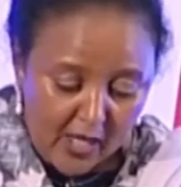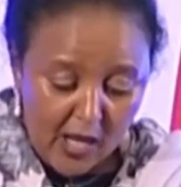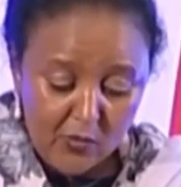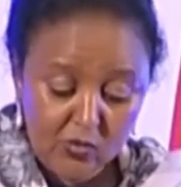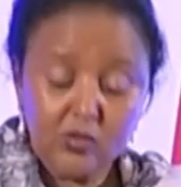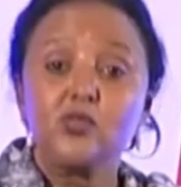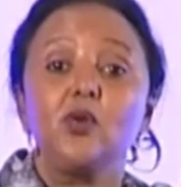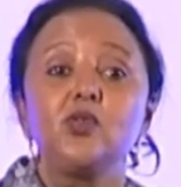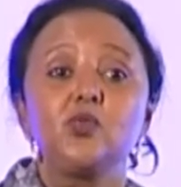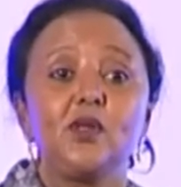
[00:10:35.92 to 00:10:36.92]
I will not
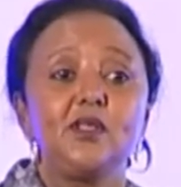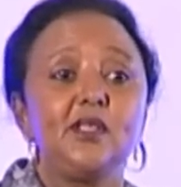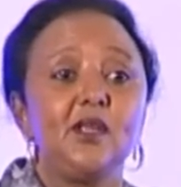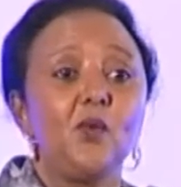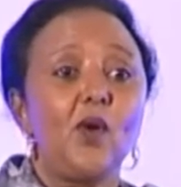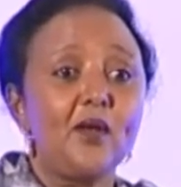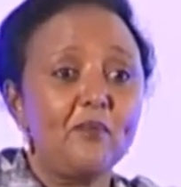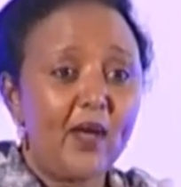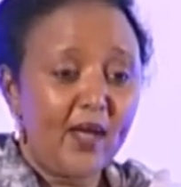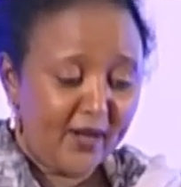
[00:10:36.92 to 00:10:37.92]
go into what the
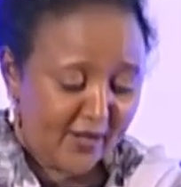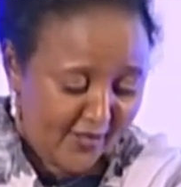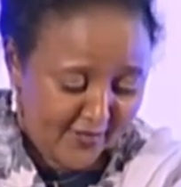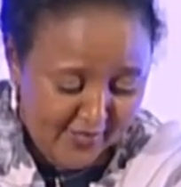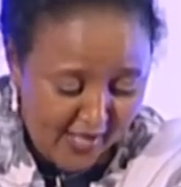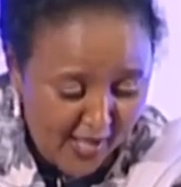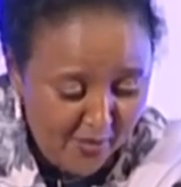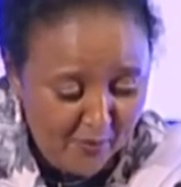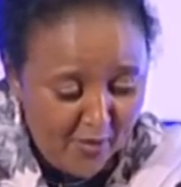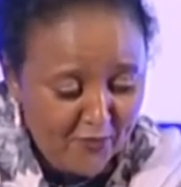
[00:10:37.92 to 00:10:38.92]
World Bank, the
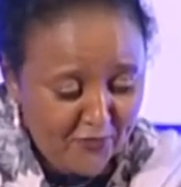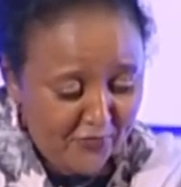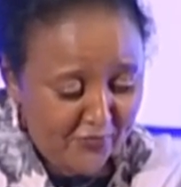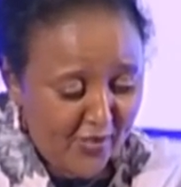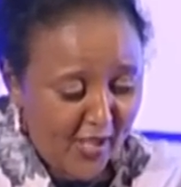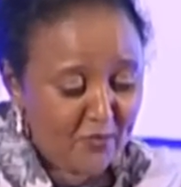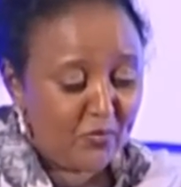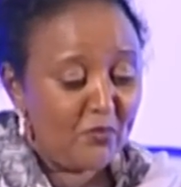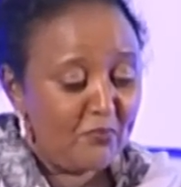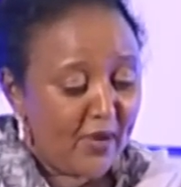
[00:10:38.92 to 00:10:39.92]
IMF, and
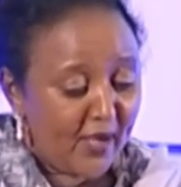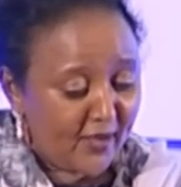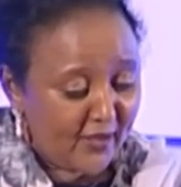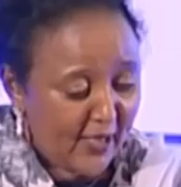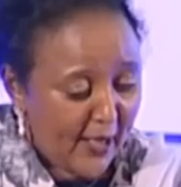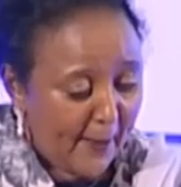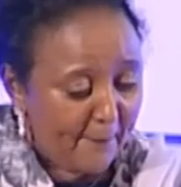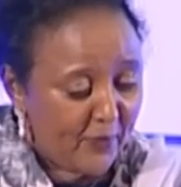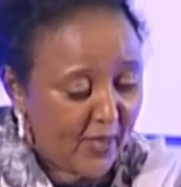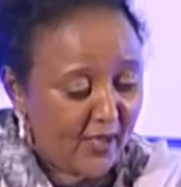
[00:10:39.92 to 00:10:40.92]

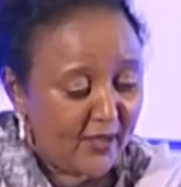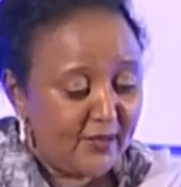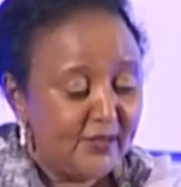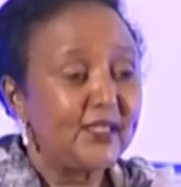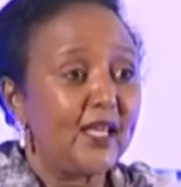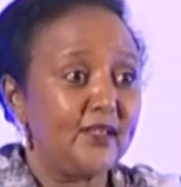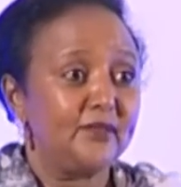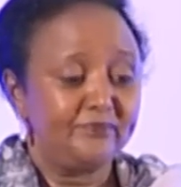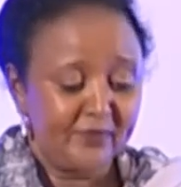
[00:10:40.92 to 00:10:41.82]
Bloomberg said.